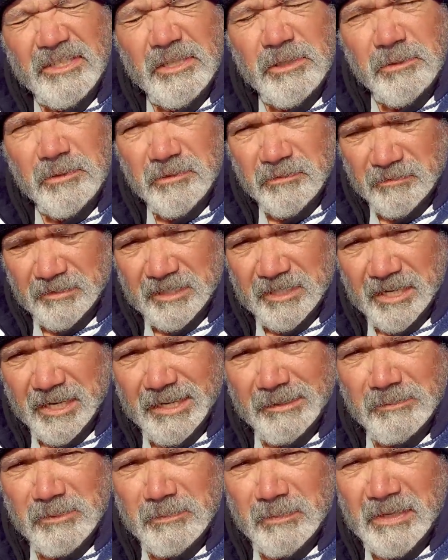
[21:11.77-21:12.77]
two or three
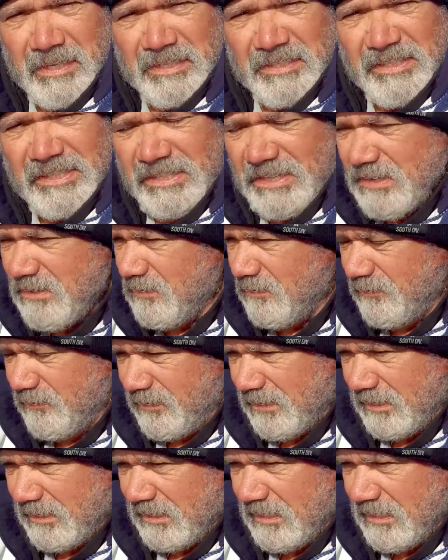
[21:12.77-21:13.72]
times by itself.